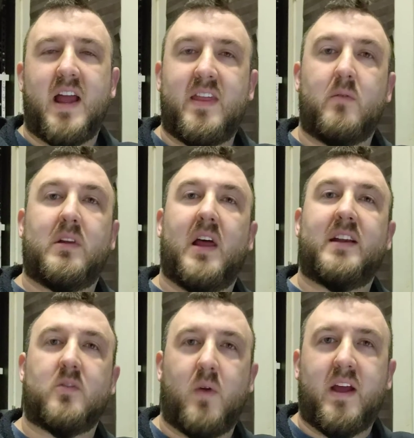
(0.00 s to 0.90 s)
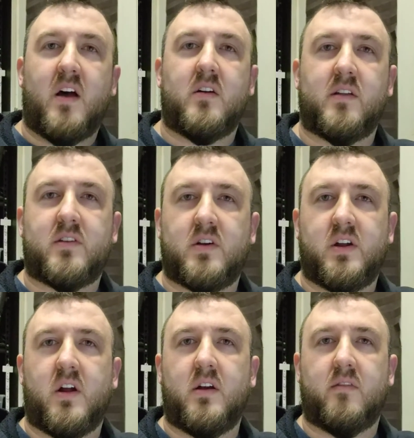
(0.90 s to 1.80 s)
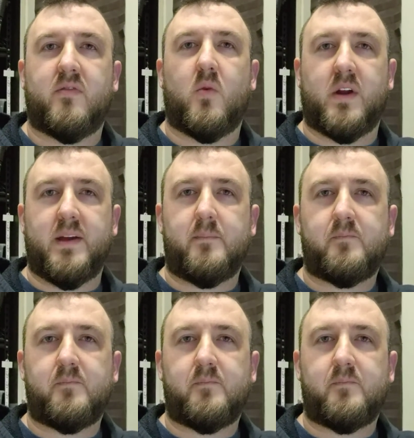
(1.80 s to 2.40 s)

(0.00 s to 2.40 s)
and they would like to weigh 130 or 140.